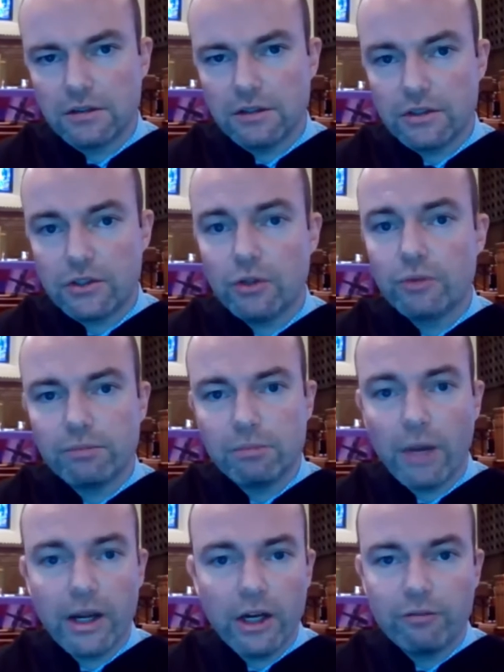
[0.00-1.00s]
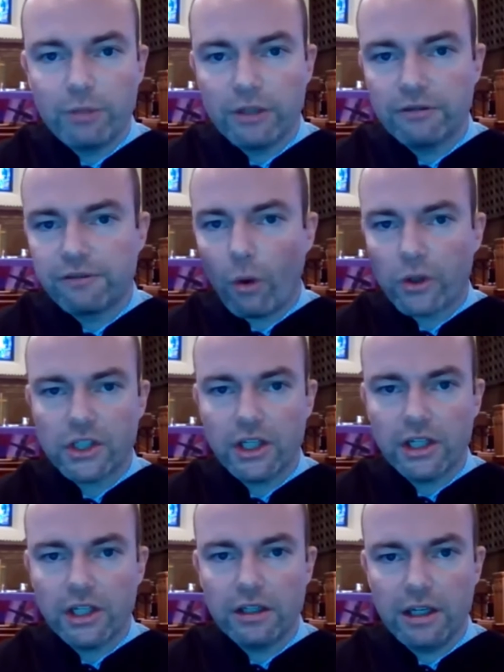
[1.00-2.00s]
that you might have been
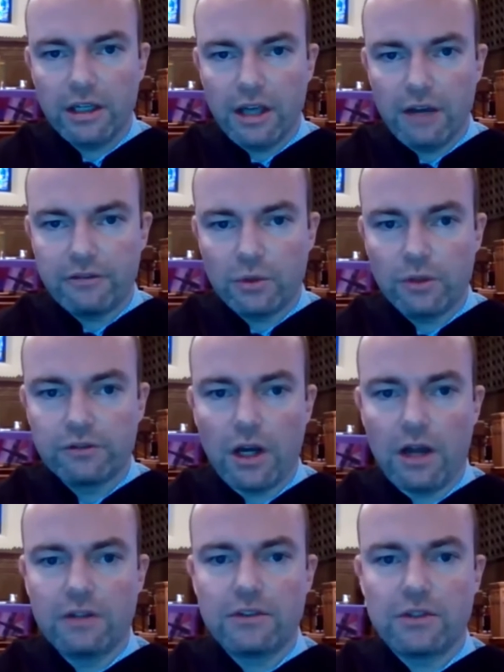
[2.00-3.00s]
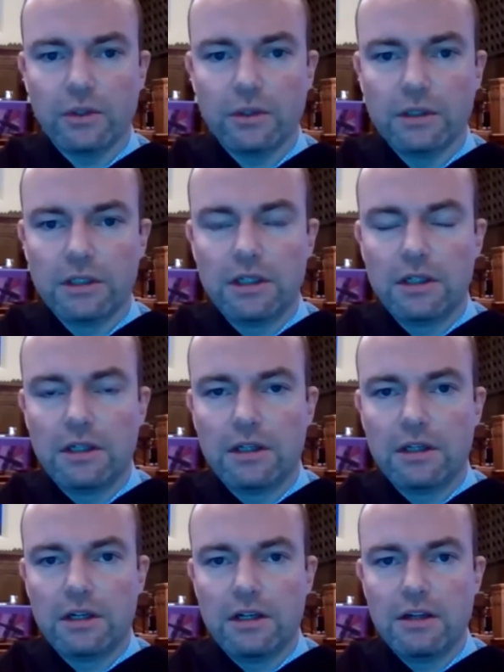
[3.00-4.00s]
fortunate enough to have gone to.
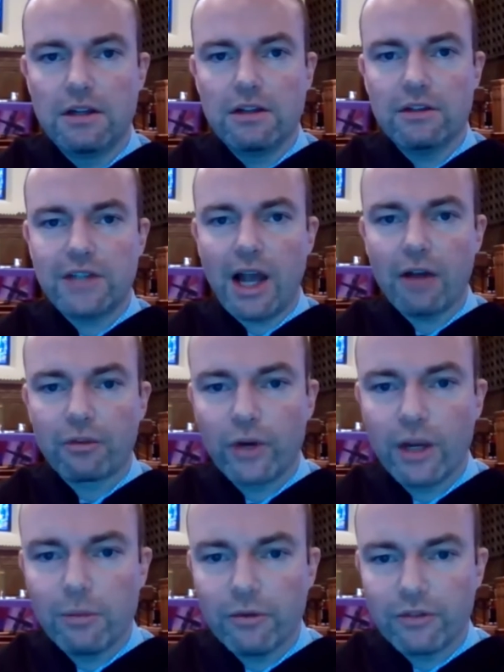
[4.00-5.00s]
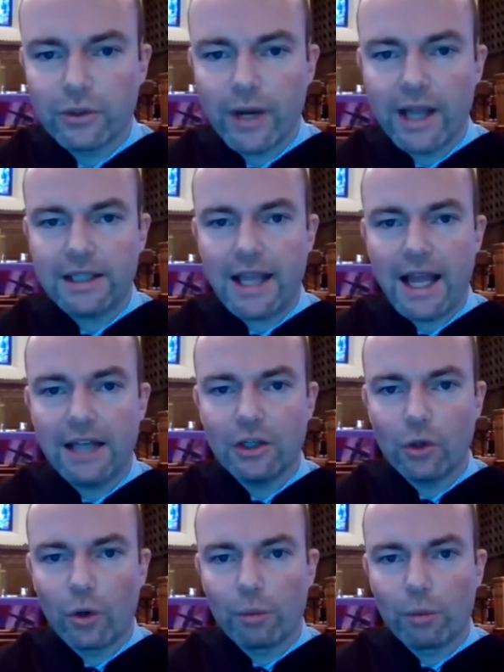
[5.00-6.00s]
The South Rim of the Grand
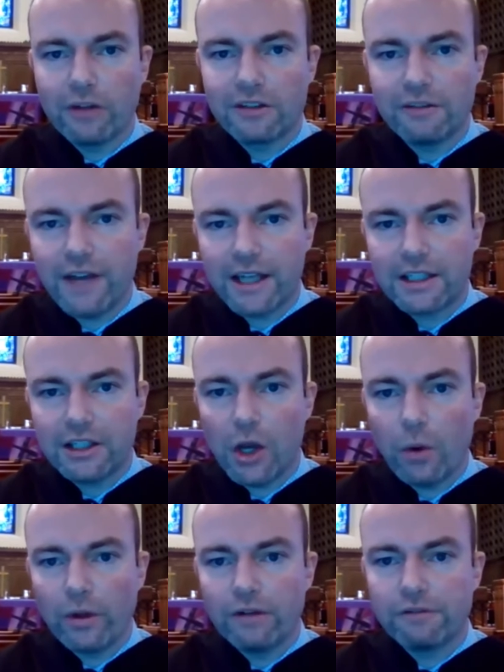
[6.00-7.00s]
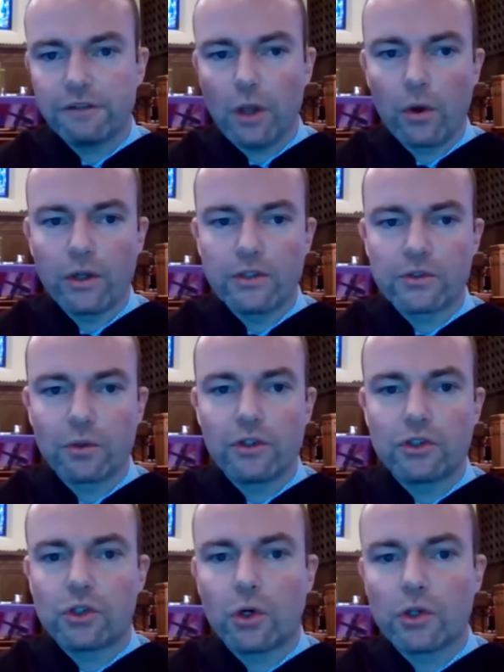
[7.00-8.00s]
Canyon, or Ponte Vecchio in Florence, or
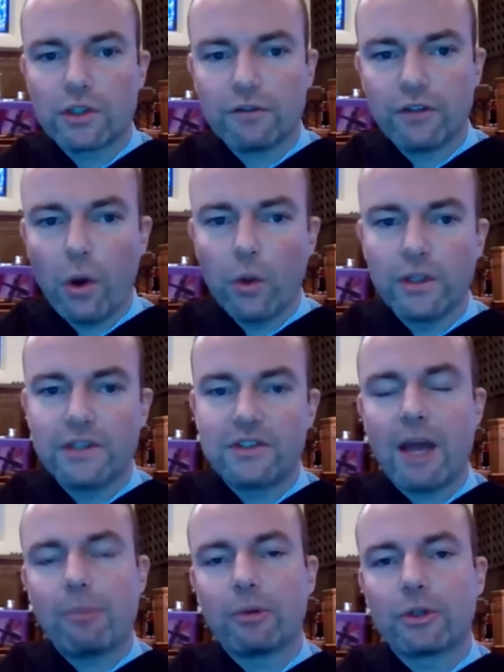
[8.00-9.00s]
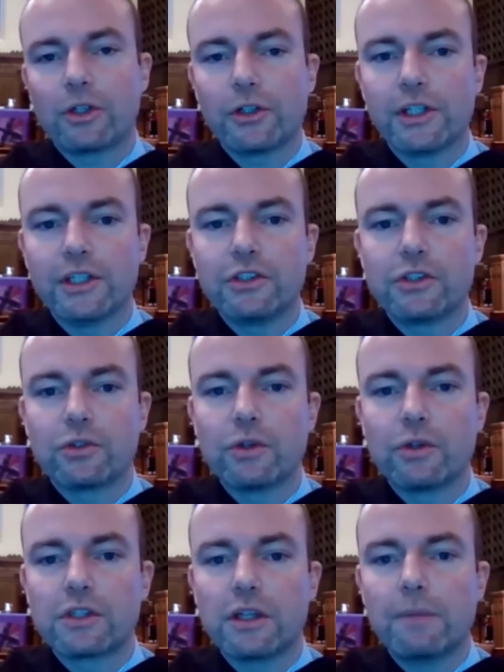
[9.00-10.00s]
the Church of the Holy Sepulchre in
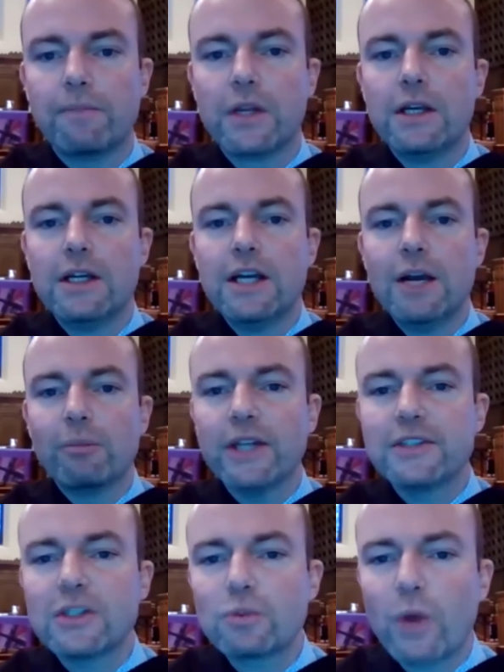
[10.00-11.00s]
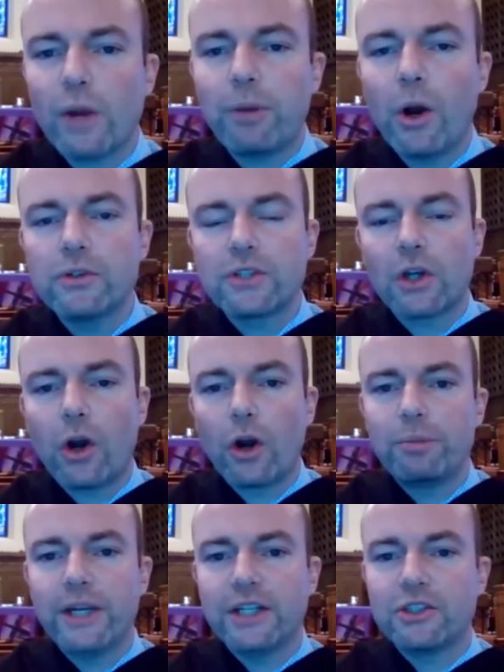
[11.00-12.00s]
Jerusalem, places where
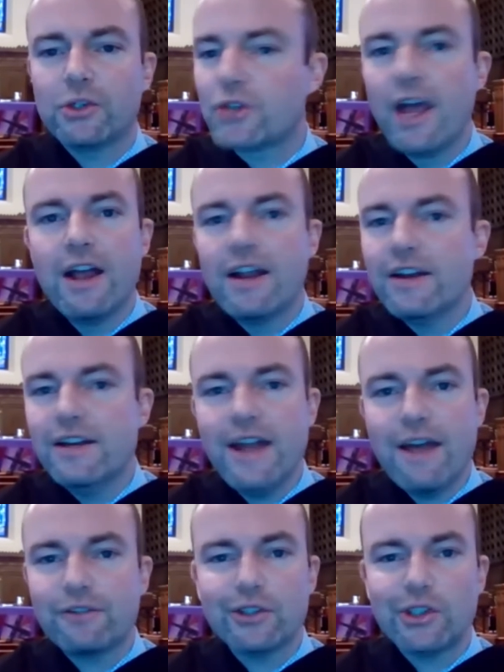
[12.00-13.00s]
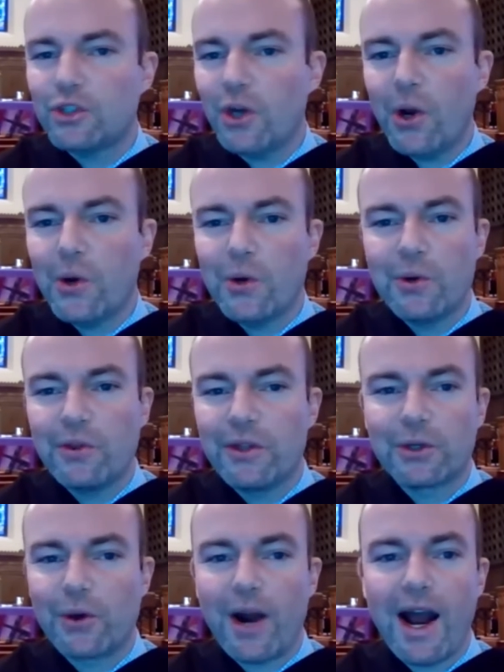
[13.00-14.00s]
postcard pictures never show
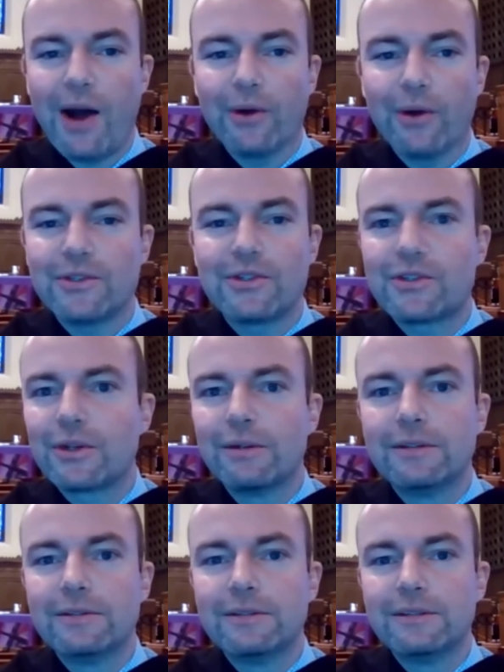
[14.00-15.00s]
the crowds,